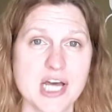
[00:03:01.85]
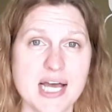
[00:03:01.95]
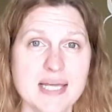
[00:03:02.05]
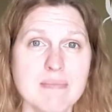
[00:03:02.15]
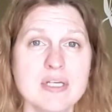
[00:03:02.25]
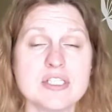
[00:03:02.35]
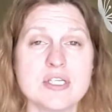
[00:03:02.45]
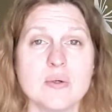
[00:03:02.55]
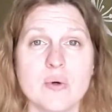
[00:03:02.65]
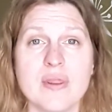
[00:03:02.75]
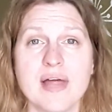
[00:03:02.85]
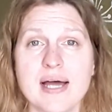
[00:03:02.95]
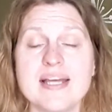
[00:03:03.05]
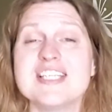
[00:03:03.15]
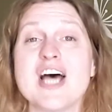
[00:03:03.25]
Time, so
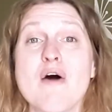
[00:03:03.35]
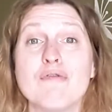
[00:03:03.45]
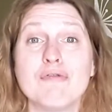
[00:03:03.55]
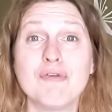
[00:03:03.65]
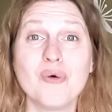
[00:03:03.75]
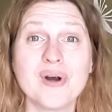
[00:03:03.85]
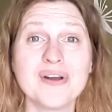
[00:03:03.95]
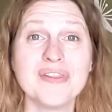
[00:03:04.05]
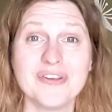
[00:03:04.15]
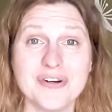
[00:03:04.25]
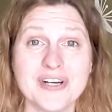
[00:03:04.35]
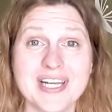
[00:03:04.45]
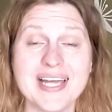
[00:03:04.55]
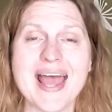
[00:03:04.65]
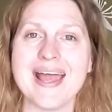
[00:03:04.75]
that is
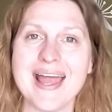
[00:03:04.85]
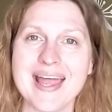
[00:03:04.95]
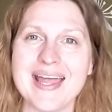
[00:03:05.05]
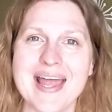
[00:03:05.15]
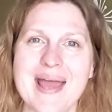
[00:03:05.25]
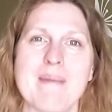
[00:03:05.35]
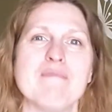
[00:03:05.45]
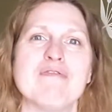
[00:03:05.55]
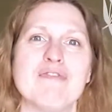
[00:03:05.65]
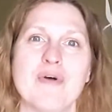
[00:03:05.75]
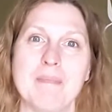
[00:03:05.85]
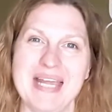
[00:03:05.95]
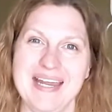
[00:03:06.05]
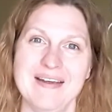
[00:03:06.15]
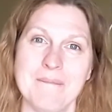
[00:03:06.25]
4:30 a.m. for
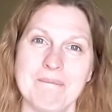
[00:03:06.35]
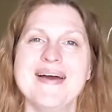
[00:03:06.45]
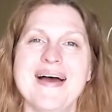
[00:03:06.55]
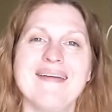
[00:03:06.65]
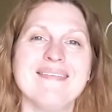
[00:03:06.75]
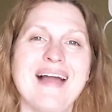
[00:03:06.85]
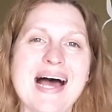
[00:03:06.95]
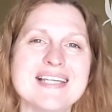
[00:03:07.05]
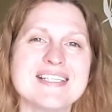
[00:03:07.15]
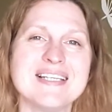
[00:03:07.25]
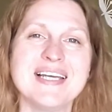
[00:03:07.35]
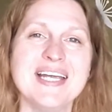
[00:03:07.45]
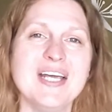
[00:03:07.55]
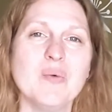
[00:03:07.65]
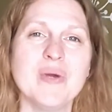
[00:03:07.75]
me. And
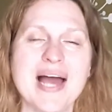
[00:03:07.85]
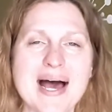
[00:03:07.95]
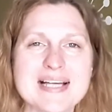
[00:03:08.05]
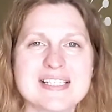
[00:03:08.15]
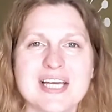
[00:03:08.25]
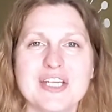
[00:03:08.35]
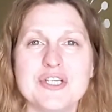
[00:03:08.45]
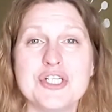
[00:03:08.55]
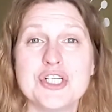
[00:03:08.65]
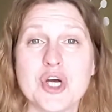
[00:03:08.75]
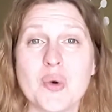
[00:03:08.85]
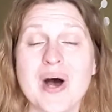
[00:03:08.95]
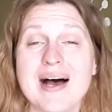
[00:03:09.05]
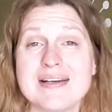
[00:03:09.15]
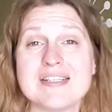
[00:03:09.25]
lastly, we ask that you
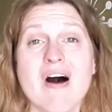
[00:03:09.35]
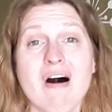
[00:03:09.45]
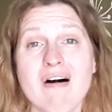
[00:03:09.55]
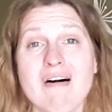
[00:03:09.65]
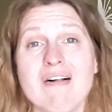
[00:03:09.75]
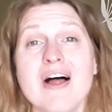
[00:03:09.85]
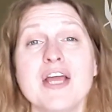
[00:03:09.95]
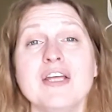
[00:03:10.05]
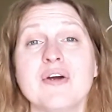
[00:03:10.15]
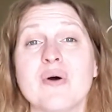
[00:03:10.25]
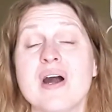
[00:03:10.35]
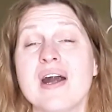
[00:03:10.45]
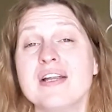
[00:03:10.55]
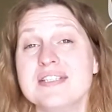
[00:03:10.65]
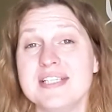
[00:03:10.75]
show us all
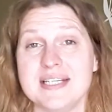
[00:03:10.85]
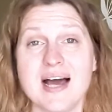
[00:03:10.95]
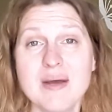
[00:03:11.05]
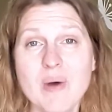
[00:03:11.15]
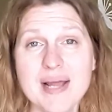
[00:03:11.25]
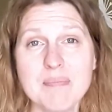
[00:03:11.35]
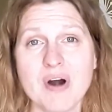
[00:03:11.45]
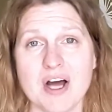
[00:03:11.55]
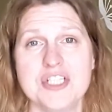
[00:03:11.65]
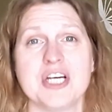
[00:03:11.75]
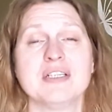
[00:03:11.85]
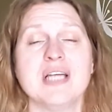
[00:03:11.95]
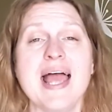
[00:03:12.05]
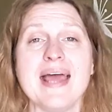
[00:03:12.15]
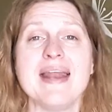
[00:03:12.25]
your DIY
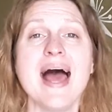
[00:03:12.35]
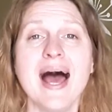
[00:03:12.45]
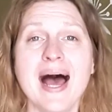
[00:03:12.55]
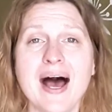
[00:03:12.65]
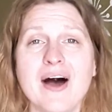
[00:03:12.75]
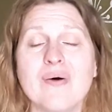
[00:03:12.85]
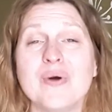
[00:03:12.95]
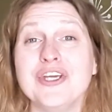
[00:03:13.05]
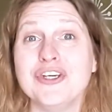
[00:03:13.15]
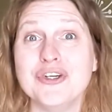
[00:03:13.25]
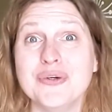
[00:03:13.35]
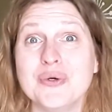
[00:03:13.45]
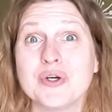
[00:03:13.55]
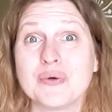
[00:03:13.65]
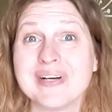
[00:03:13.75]
project and how
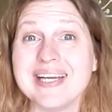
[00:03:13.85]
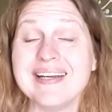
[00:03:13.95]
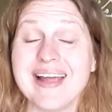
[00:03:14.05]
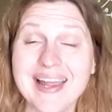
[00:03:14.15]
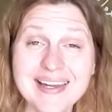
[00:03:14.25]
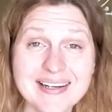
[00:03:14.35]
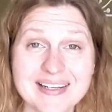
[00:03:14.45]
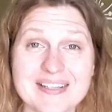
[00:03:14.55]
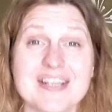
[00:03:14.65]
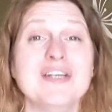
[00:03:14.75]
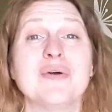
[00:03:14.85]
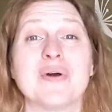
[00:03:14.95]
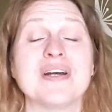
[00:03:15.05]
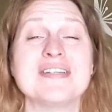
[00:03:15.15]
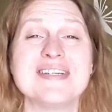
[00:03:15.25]
you created
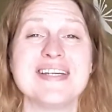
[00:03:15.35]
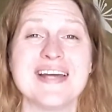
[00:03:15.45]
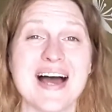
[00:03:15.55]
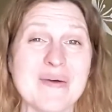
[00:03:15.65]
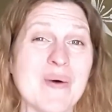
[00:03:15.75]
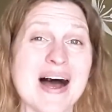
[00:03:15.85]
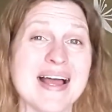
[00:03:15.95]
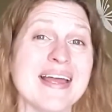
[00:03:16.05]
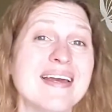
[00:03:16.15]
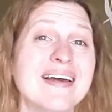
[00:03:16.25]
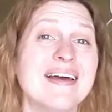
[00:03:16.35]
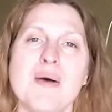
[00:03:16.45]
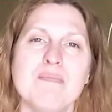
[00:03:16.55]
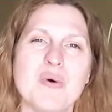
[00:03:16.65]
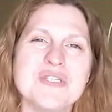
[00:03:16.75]
your
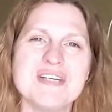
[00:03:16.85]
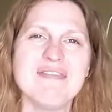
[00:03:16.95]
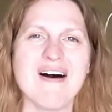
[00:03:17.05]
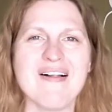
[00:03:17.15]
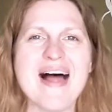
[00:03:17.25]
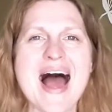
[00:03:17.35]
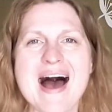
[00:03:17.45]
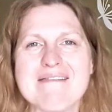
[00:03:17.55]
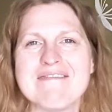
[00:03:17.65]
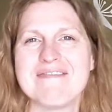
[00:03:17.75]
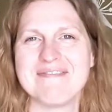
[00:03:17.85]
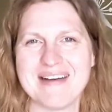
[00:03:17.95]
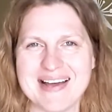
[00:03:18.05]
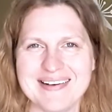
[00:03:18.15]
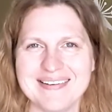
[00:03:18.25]
DIY. Most of all, have
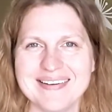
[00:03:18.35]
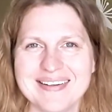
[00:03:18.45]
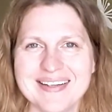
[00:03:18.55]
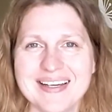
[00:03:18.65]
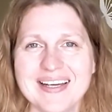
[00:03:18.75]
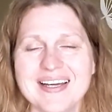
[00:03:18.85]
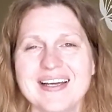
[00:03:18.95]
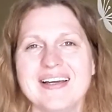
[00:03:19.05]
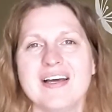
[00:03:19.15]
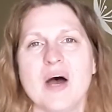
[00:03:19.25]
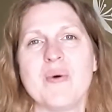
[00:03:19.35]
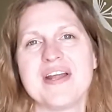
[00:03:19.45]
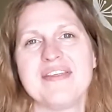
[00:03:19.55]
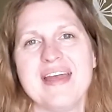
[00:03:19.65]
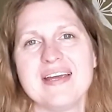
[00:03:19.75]
fun. I
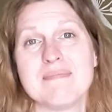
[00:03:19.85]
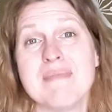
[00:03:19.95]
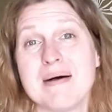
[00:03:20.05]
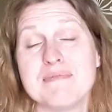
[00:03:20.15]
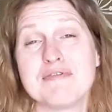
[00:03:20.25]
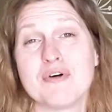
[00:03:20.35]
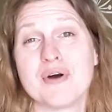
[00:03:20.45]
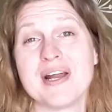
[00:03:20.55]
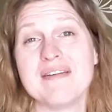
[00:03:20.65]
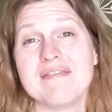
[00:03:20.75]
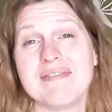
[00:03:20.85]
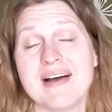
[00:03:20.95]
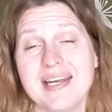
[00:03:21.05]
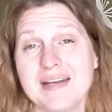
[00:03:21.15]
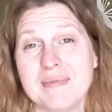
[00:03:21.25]
want to thank Mom for
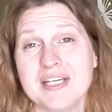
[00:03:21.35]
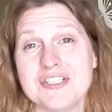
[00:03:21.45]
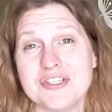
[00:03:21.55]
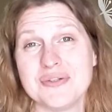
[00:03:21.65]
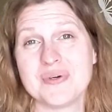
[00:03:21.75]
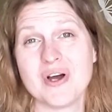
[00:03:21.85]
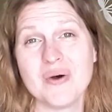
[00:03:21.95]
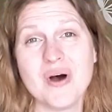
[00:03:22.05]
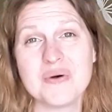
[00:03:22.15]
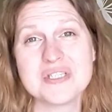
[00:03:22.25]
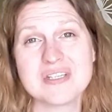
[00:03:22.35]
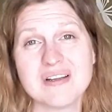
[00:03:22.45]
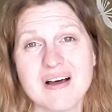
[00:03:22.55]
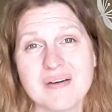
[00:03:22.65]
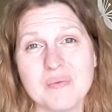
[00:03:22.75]
inviting me to co-host
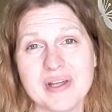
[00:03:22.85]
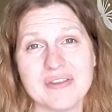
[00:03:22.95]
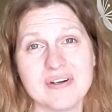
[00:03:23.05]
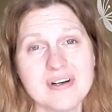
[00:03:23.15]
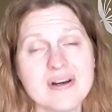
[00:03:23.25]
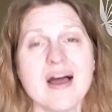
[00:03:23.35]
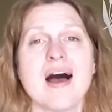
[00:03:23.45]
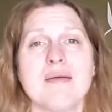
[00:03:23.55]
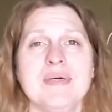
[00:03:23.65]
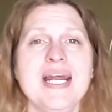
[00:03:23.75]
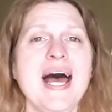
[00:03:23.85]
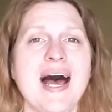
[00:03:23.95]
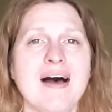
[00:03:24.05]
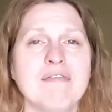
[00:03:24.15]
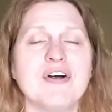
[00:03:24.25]
along with her. I'm going to
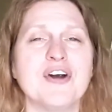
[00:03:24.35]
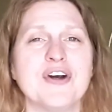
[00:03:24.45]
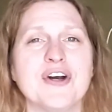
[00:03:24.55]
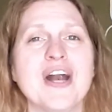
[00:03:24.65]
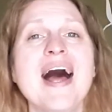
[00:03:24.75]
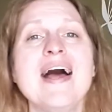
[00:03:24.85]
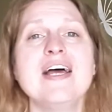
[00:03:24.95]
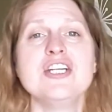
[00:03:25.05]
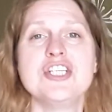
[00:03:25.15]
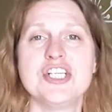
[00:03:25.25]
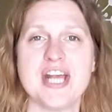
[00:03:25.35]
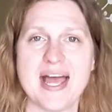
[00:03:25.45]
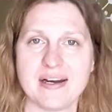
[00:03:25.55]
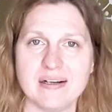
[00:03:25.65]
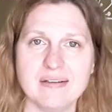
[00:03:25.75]
have her
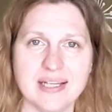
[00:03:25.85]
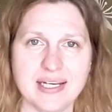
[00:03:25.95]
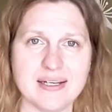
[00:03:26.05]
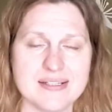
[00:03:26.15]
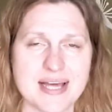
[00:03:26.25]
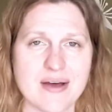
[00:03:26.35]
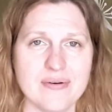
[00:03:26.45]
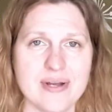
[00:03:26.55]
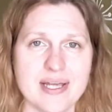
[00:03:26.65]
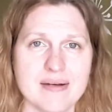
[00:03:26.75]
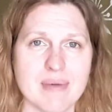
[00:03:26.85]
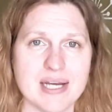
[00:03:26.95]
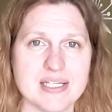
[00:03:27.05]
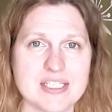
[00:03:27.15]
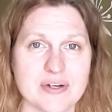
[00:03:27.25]
channel link down in
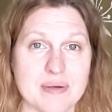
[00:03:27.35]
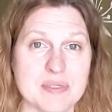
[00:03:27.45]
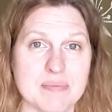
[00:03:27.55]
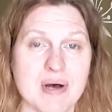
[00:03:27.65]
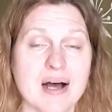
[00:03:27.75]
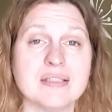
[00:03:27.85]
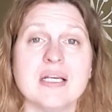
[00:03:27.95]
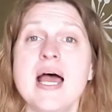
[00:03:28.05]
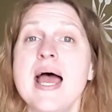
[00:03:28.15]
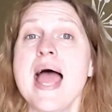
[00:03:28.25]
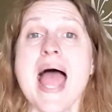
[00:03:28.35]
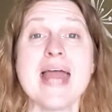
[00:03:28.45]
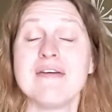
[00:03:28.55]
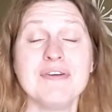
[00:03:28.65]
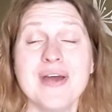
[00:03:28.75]
my description box.
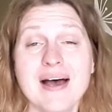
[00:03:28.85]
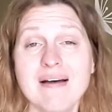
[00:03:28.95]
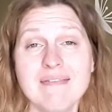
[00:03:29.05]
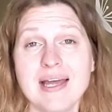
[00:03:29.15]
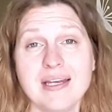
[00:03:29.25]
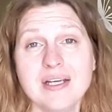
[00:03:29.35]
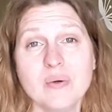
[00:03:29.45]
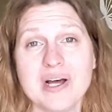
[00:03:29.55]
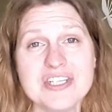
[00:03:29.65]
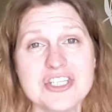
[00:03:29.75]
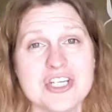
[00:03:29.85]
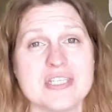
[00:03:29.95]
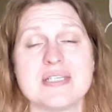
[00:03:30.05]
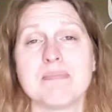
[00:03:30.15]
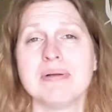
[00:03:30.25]
And if you have any
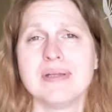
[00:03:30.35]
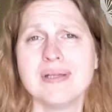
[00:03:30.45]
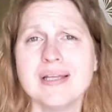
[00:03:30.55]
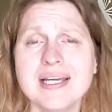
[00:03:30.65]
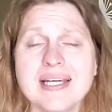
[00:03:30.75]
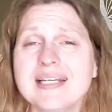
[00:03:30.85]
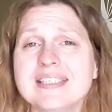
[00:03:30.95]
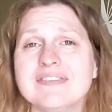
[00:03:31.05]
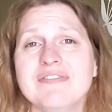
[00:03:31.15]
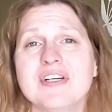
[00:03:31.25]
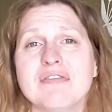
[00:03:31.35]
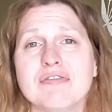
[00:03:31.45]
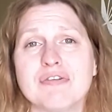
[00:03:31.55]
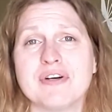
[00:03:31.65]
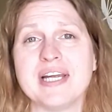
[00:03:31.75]
questions, please feel
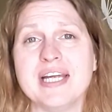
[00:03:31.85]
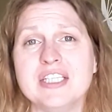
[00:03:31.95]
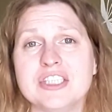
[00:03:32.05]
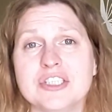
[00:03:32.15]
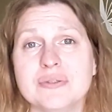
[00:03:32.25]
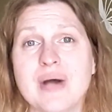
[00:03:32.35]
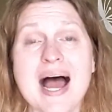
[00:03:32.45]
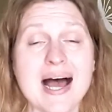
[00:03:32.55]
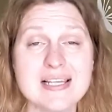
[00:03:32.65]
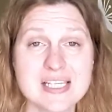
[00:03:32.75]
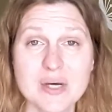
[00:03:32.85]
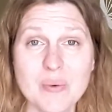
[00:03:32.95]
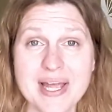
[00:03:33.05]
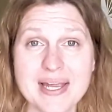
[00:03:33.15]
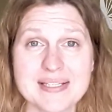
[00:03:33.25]
free to ask
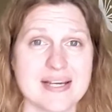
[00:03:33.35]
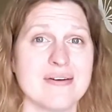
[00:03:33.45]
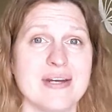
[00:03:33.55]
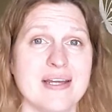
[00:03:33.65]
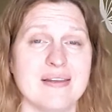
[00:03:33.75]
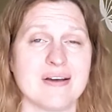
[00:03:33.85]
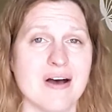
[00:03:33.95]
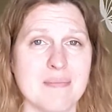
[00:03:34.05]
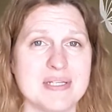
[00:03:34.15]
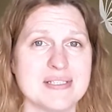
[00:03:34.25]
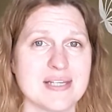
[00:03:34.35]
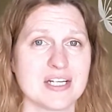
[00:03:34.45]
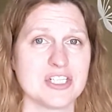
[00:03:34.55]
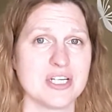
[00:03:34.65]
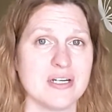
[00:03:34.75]
away down in the comments
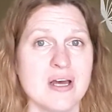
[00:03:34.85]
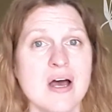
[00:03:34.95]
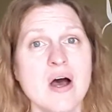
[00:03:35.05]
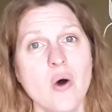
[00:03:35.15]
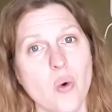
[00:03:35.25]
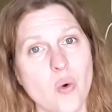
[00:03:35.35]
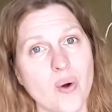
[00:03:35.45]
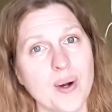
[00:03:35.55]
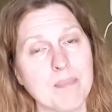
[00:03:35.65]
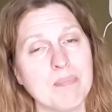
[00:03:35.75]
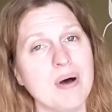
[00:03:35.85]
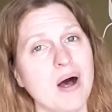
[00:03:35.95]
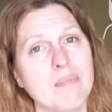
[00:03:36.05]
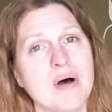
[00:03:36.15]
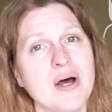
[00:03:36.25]
section, or
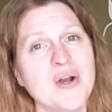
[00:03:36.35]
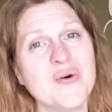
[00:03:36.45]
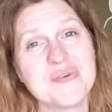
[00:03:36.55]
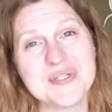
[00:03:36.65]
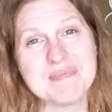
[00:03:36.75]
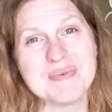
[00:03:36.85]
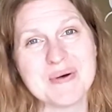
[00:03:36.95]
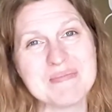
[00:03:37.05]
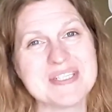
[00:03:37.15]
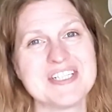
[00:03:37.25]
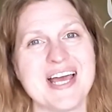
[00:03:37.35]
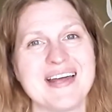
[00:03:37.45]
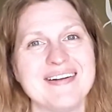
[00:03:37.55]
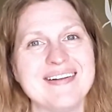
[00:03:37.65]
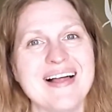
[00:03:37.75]
pop on over to Mom's
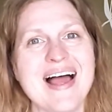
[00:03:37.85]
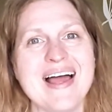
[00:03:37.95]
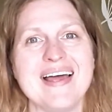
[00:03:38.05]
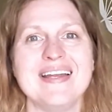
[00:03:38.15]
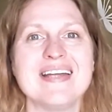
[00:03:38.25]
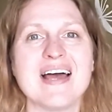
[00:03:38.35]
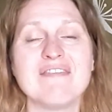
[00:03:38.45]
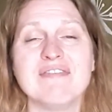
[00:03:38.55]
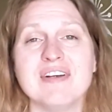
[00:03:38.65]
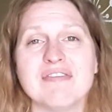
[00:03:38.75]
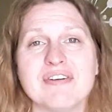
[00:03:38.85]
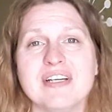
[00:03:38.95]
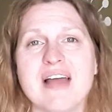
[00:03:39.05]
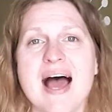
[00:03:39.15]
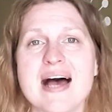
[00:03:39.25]
channel and feel
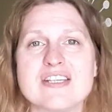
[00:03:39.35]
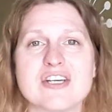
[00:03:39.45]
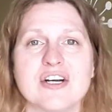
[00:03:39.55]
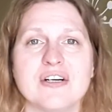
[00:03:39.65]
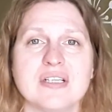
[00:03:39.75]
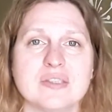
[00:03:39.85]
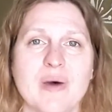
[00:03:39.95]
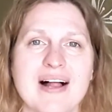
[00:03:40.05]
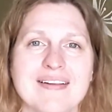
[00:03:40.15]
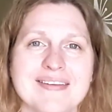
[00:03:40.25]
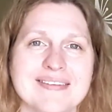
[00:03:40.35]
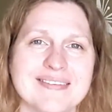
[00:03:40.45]
free to ask her as well.